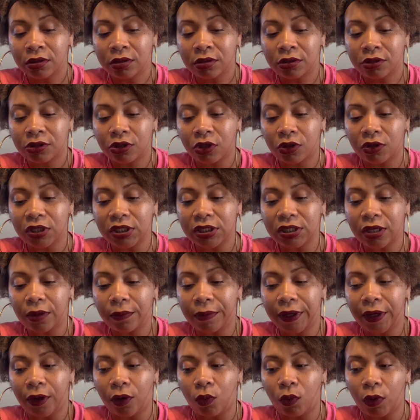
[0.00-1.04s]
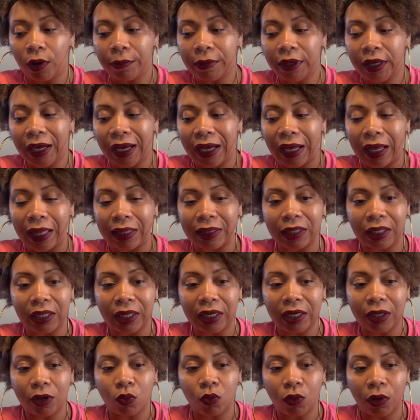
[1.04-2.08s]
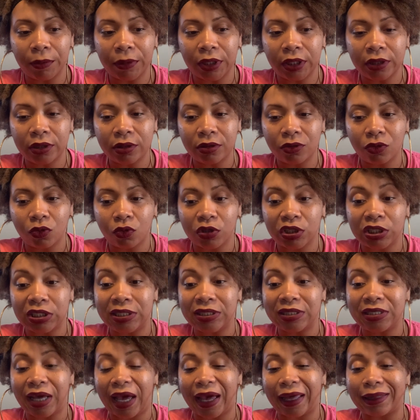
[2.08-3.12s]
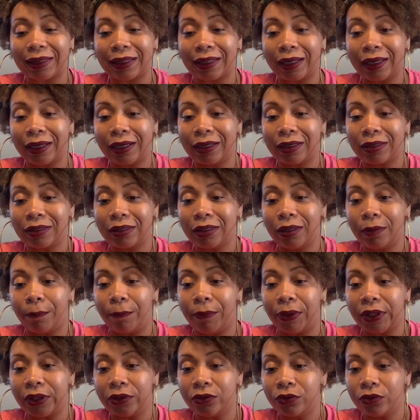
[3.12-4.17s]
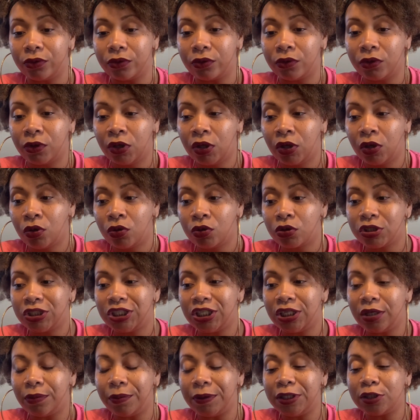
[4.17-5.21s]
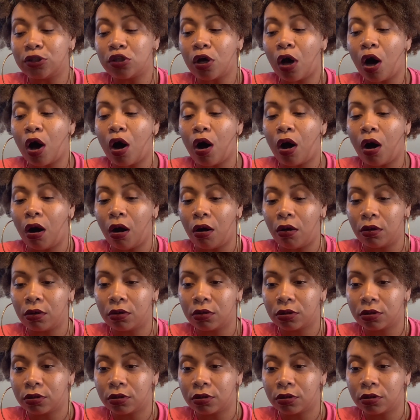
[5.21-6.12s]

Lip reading: So this could be a woman, an athletic woman, or she's athletically built. She could be tall.